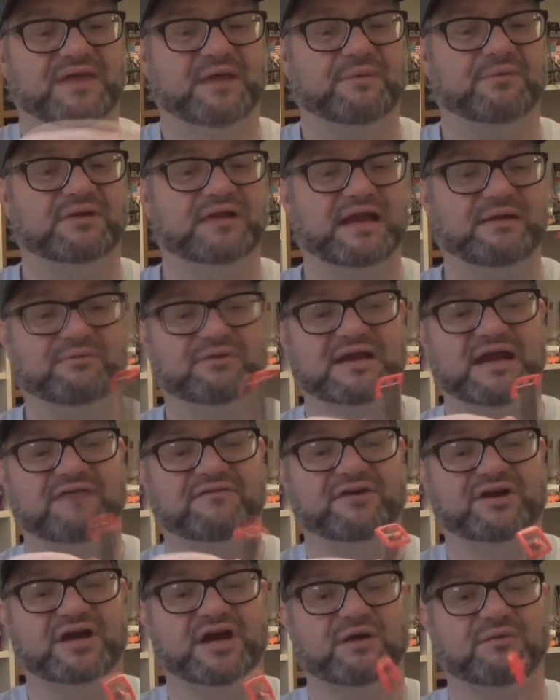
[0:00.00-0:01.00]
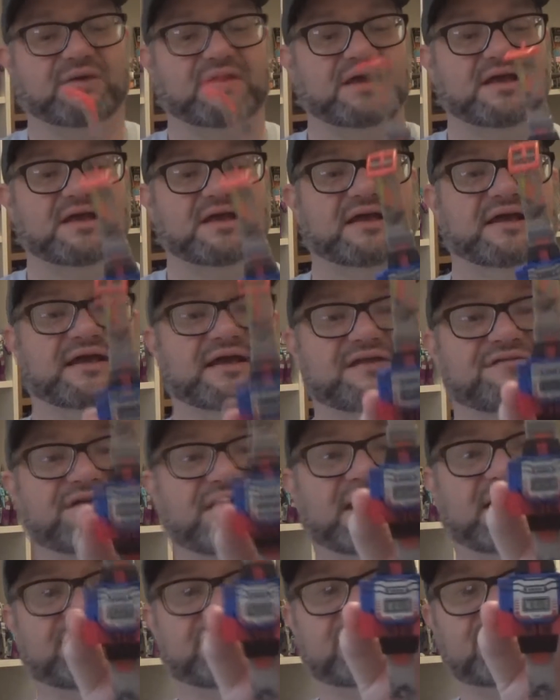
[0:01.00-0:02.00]
I will have a go. And if I
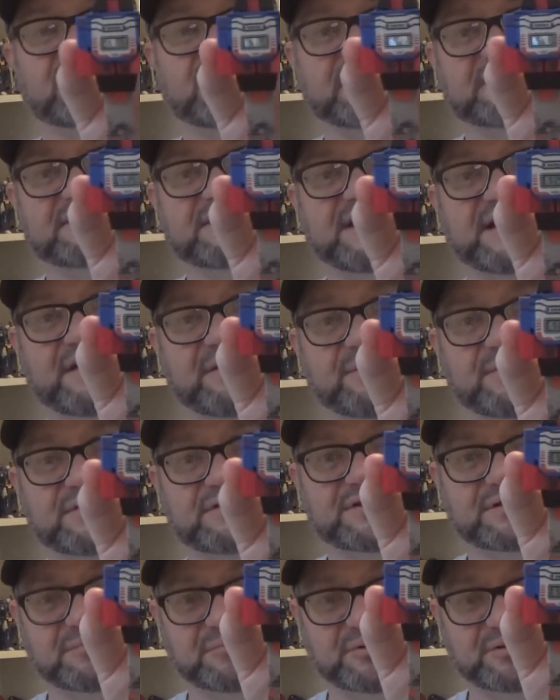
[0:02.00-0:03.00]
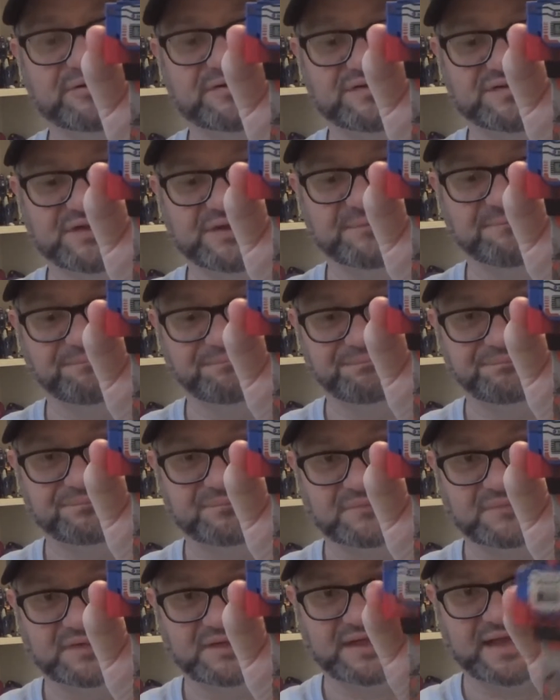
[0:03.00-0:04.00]
have to change it, I will do. But
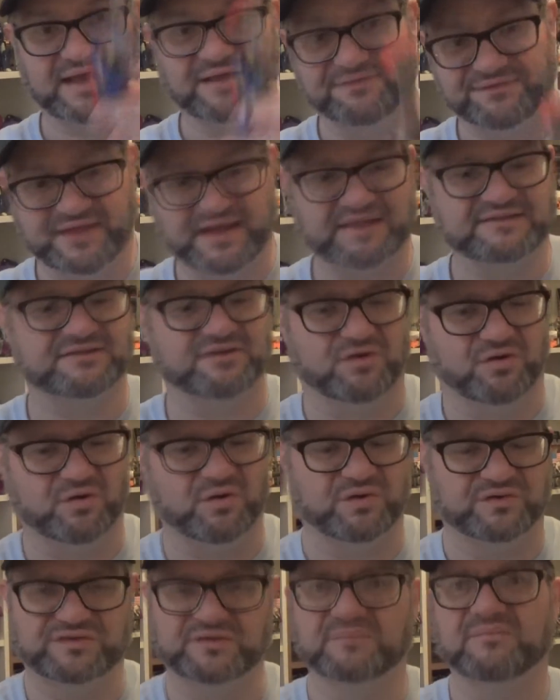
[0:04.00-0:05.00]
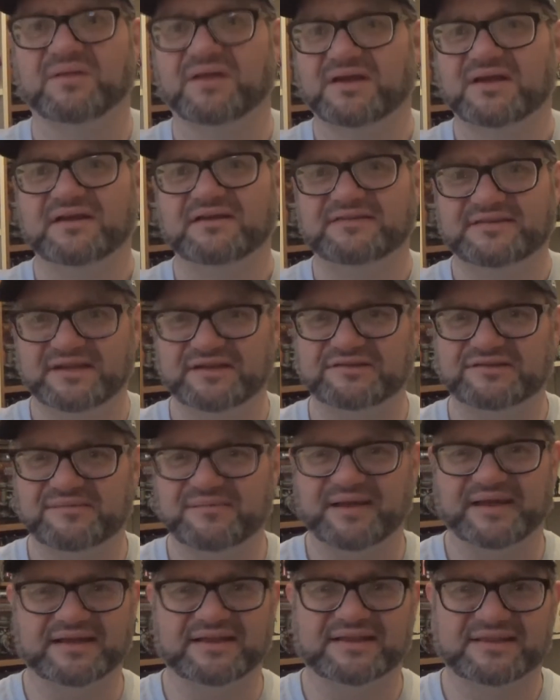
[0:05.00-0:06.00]
yeah, that's awesome. Seriously,
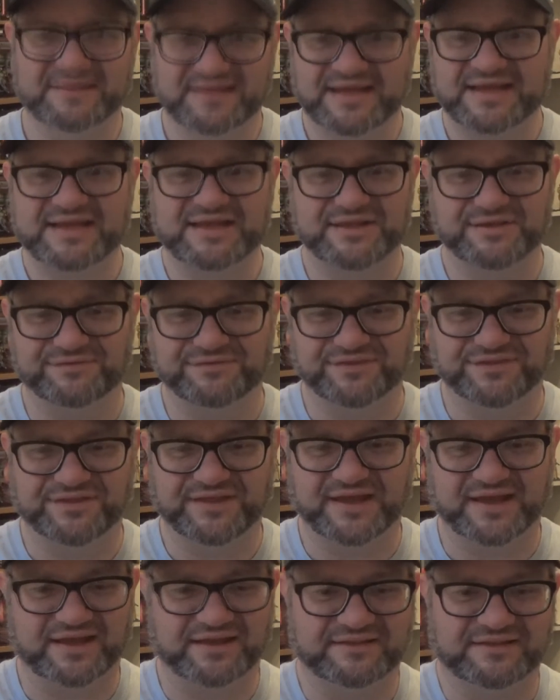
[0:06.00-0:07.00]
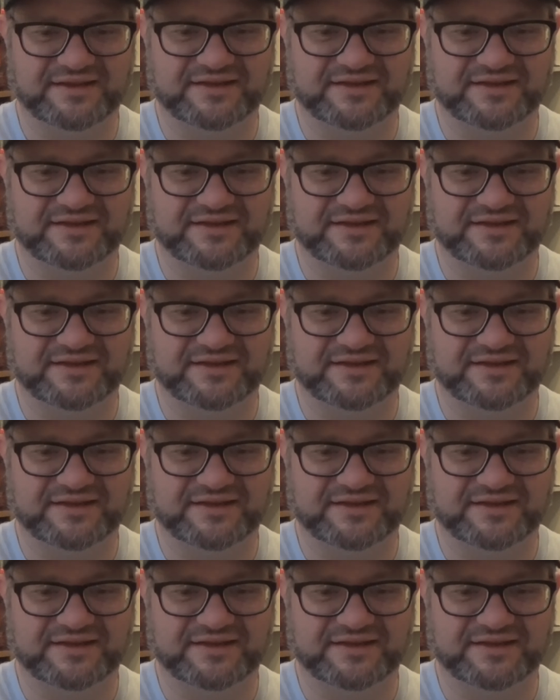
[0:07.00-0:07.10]
mate, thank you for that.